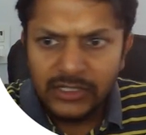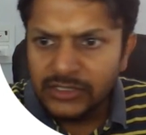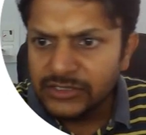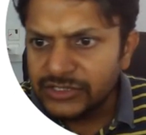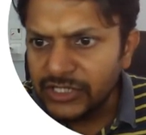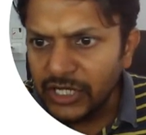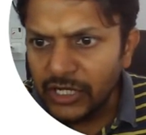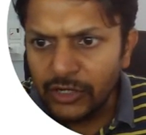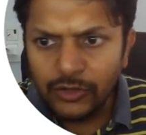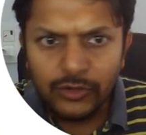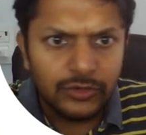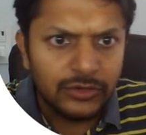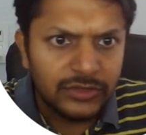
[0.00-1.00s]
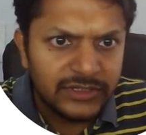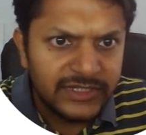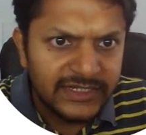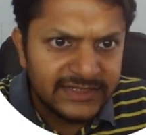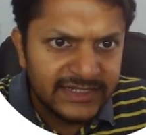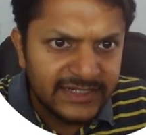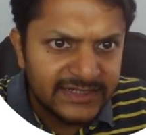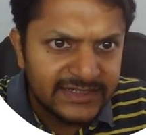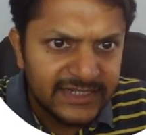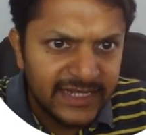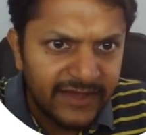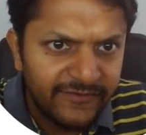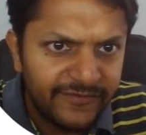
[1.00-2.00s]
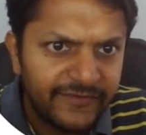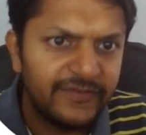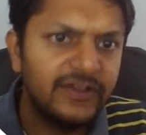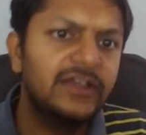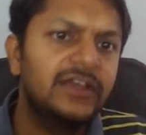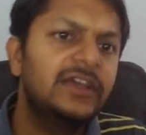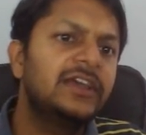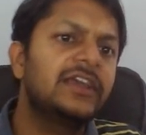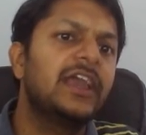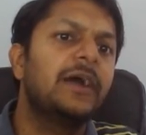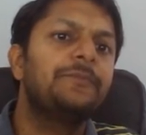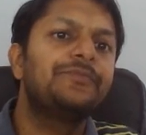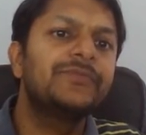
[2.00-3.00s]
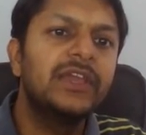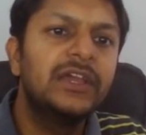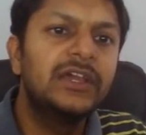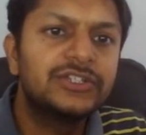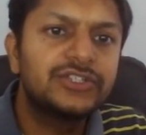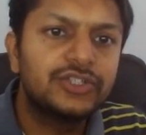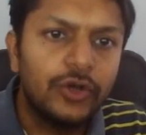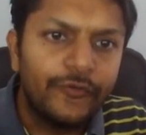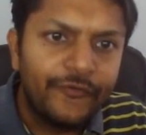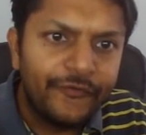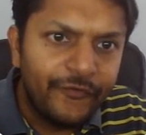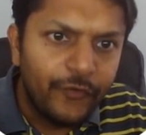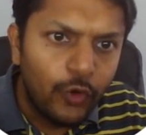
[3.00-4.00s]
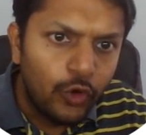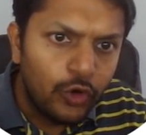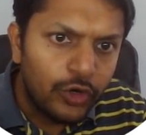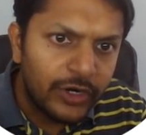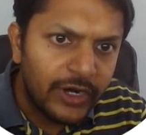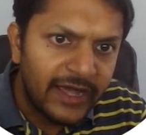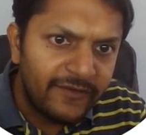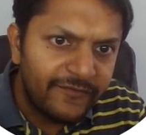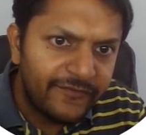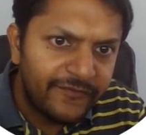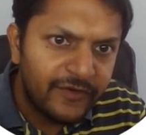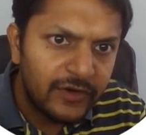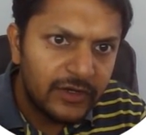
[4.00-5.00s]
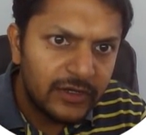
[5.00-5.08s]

So this is F. Yeah. So 4F